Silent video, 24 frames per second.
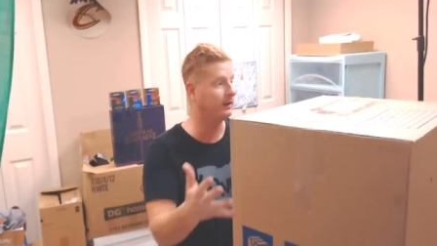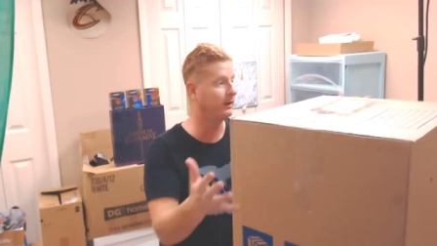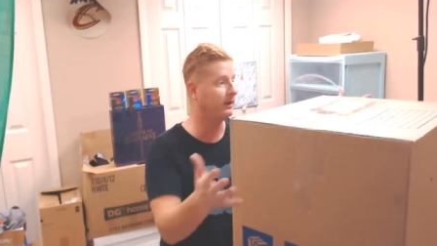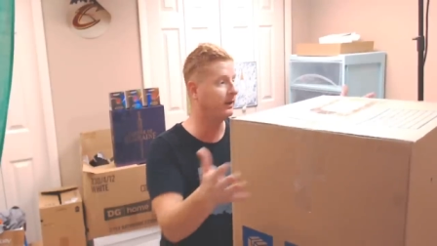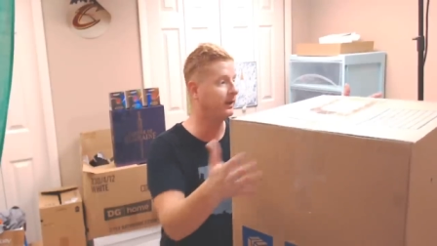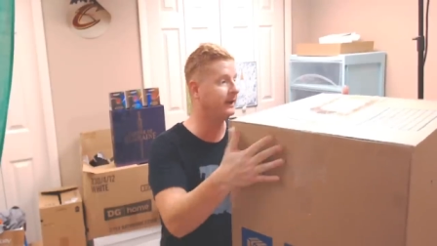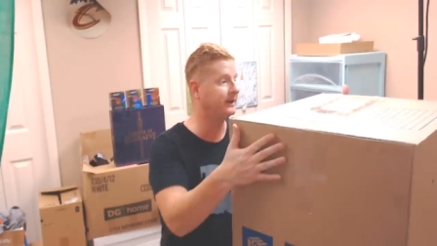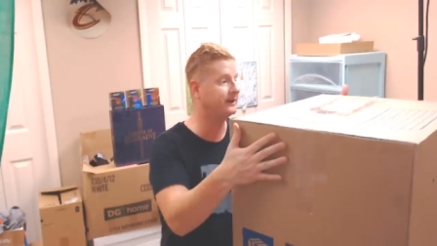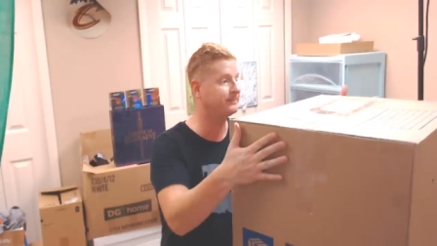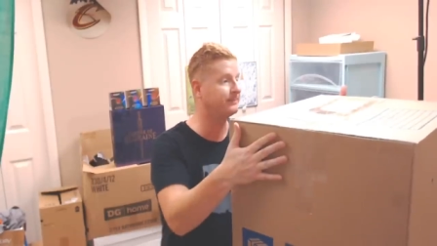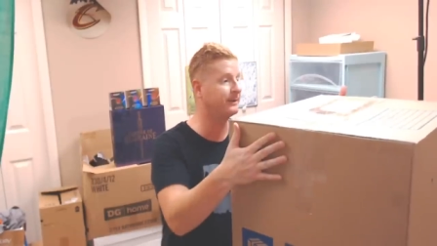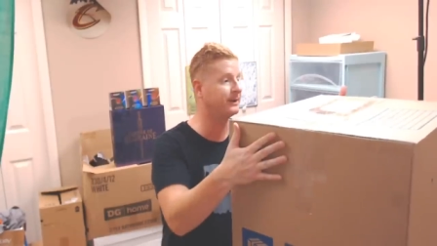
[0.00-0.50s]

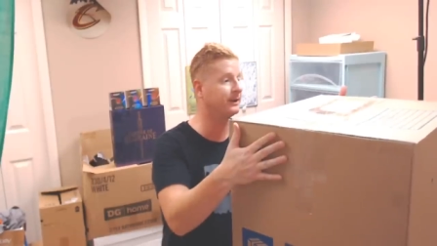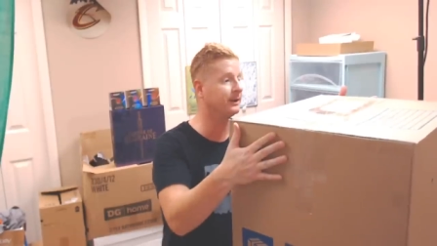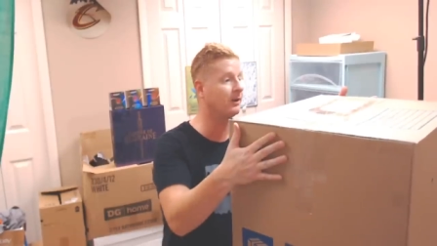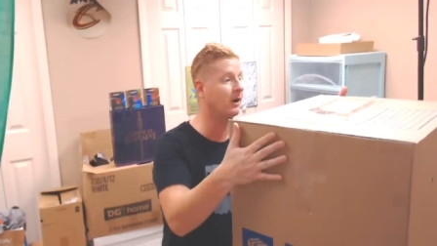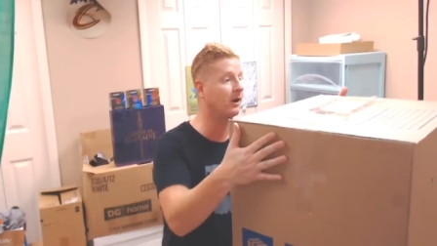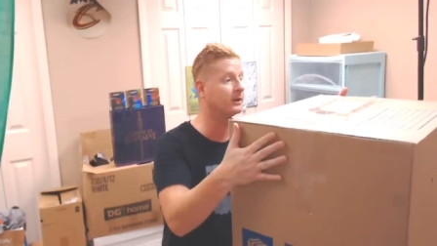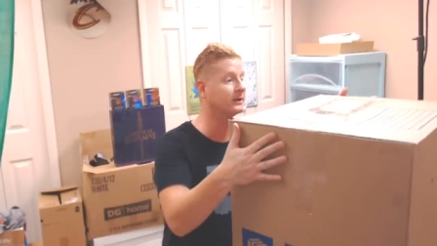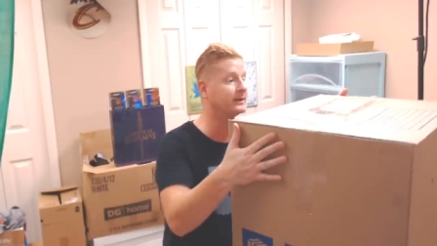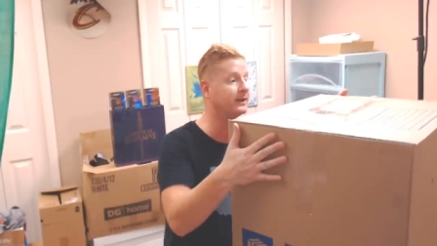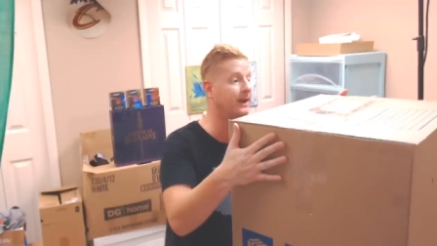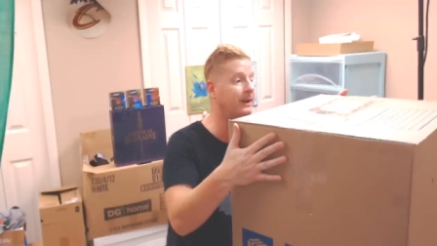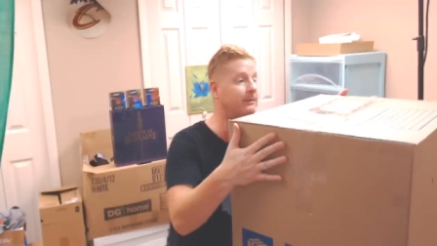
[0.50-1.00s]
It's been a
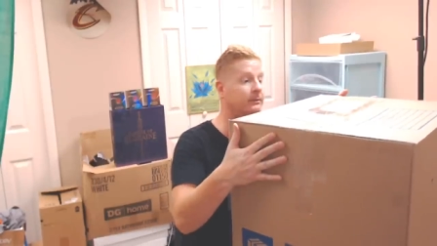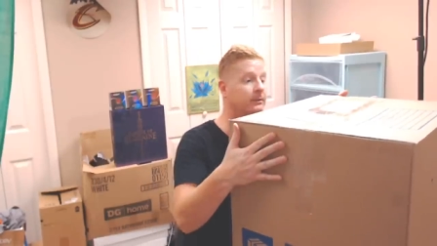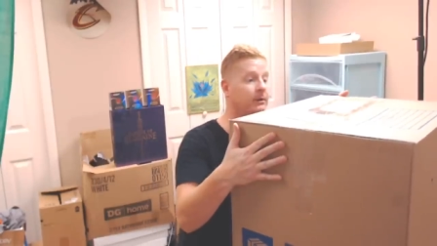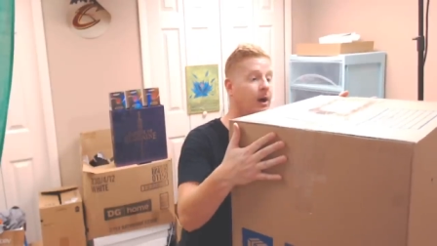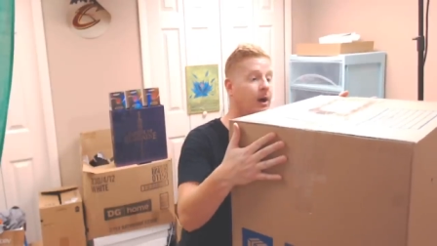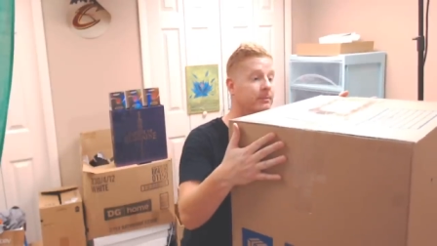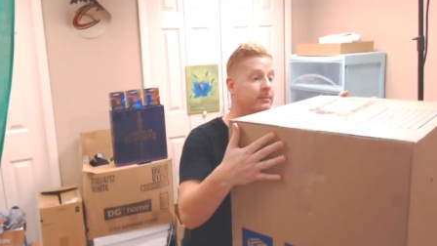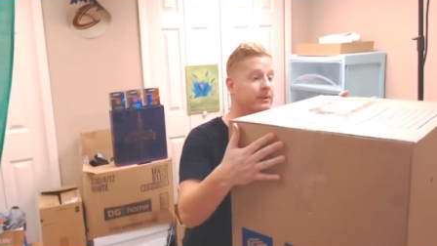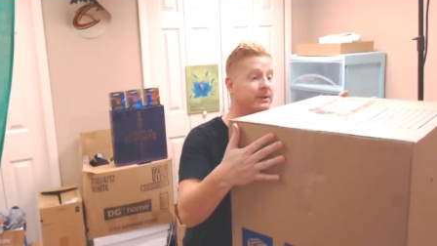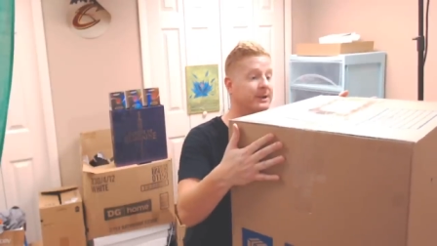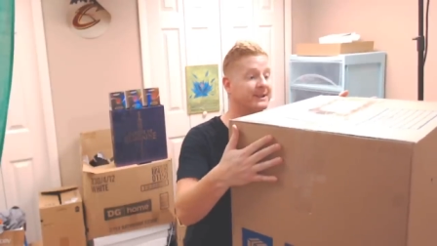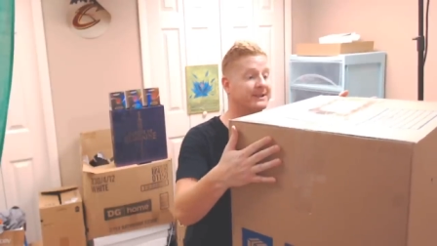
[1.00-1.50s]
long time
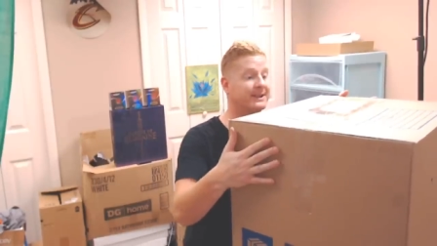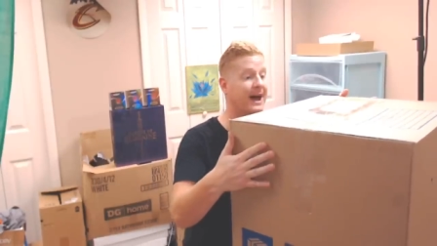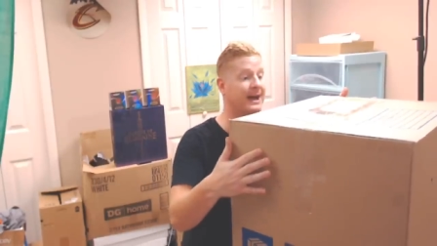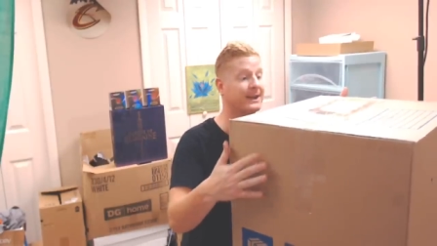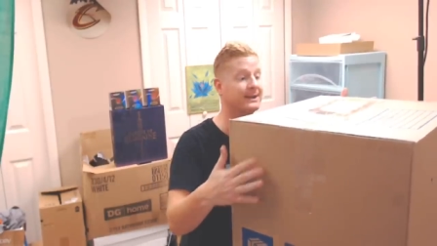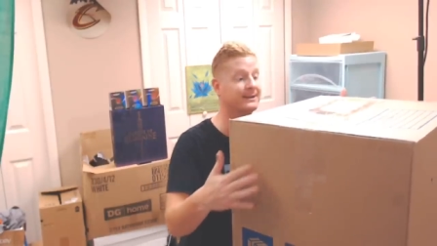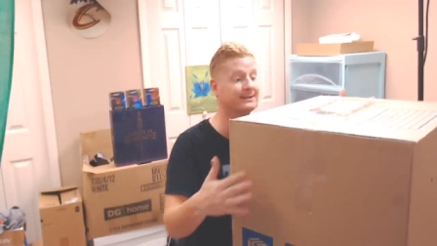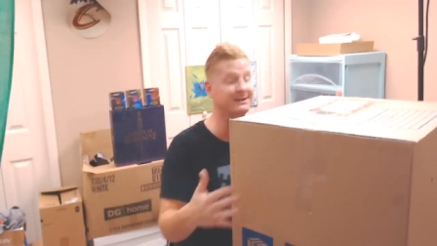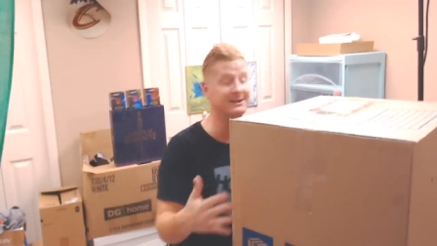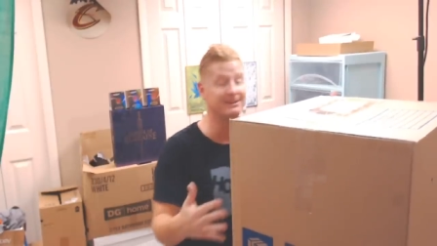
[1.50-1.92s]
coming. It's honestly